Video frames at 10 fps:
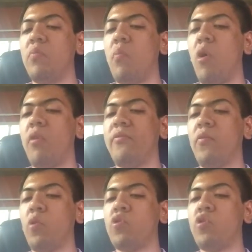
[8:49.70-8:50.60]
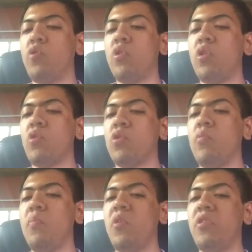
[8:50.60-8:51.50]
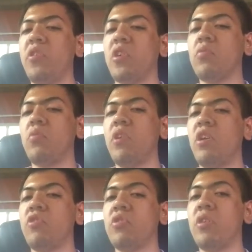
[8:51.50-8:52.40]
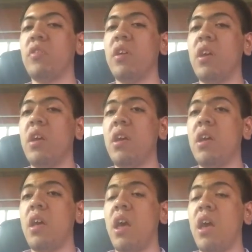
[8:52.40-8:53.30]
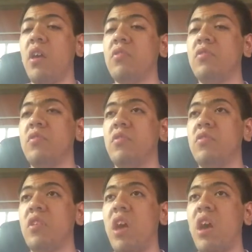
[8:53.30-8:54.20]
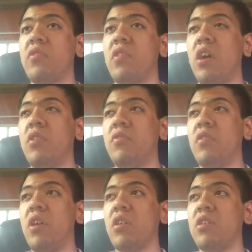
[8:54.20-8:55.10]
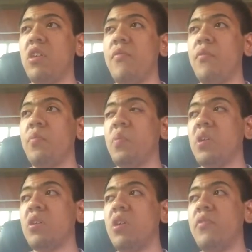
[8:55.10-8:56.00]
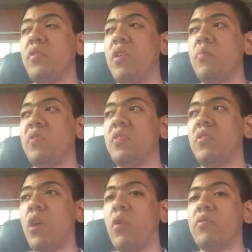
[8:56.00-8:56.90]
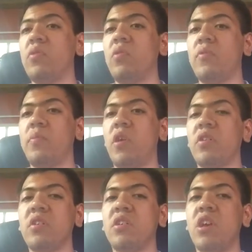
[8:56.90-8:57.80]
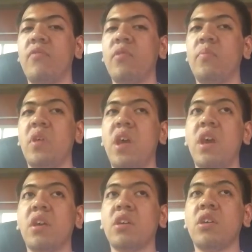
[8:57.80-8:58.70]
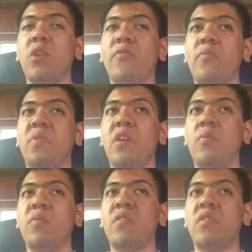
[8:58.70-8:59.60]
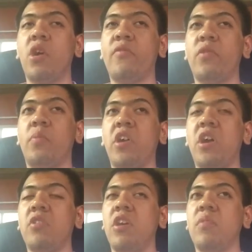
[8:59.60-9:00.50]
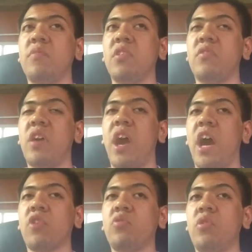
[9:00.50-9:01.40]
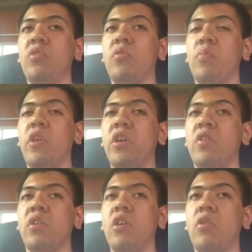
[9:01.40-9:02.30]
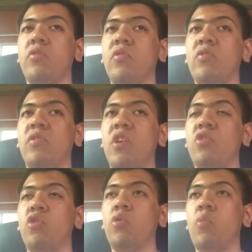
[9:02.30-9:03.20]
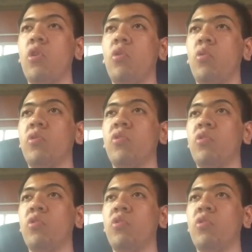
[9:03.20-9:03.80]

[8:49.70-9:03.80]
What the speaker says: Marvel Studio community creation. As I give it themselves to the give him themselves to play names as actually to play the characters as superheroes or